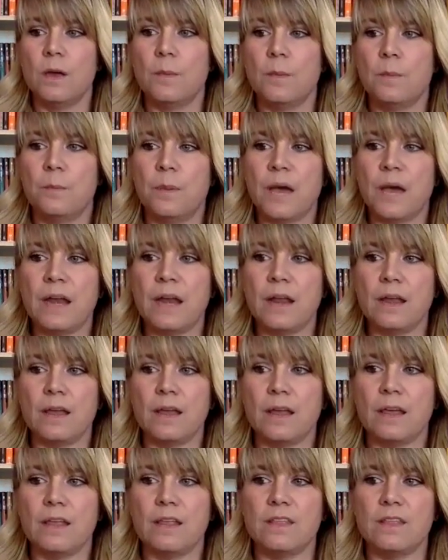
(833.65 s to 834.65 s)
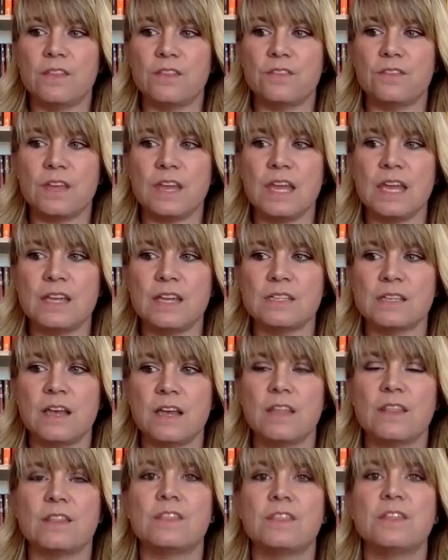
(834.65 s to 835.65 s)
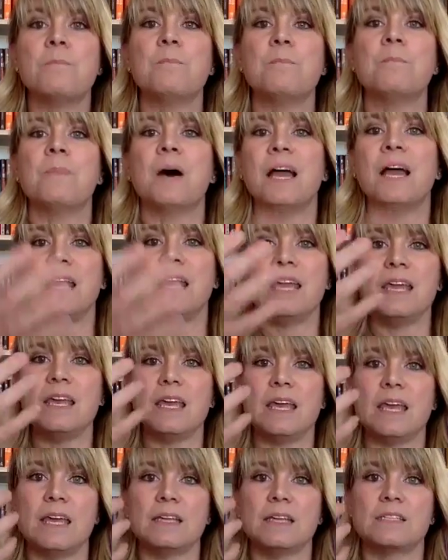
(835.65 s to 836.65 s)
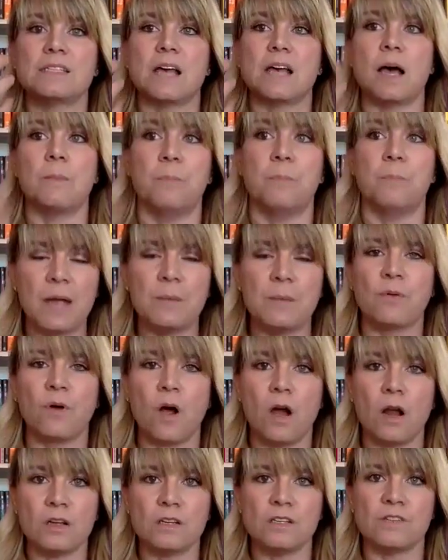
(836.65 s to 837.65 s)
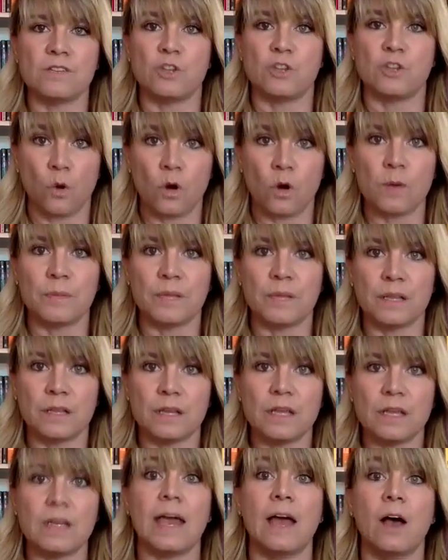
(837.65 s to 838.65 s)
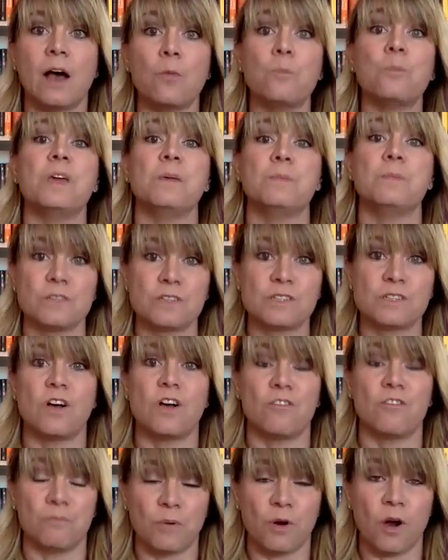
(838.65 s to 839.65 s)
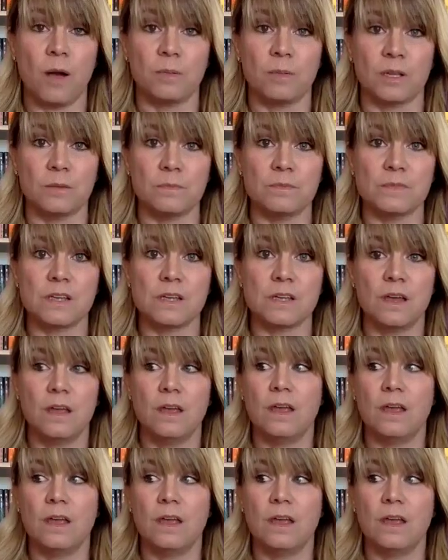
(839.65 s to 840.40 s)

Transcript: But the thing is, the money is a byproduct of your ability to help people solve problems.